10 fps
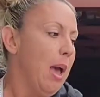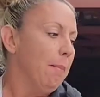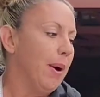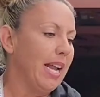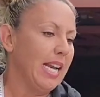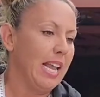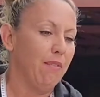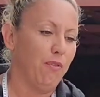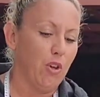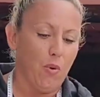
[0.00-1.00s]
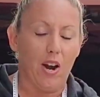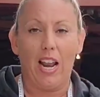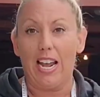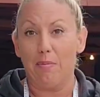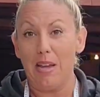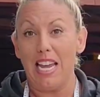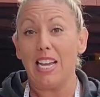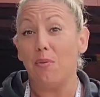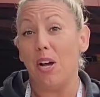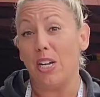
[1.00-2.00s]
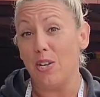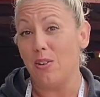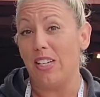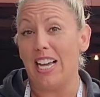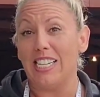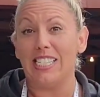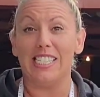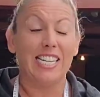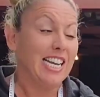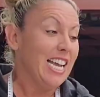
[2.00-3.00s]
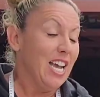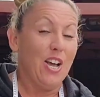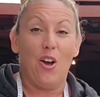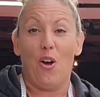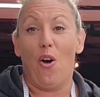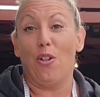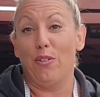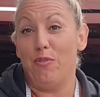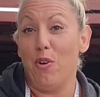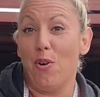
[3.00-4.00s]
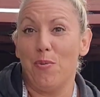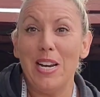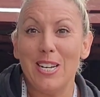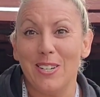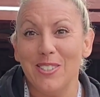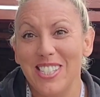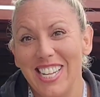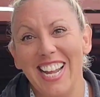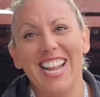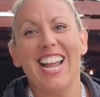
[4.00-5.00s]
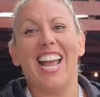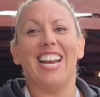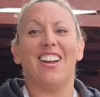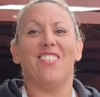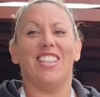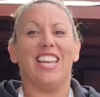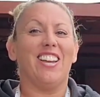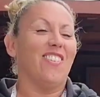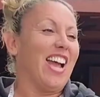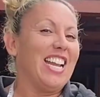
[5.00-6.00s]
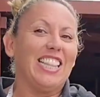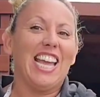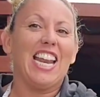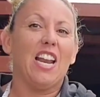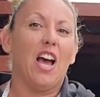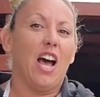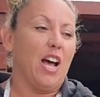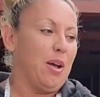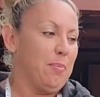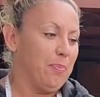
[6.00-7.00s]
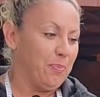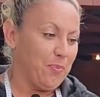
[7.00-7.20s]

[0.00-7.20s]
But if you are like me and wanna utilize all of your windows and everything, right? Then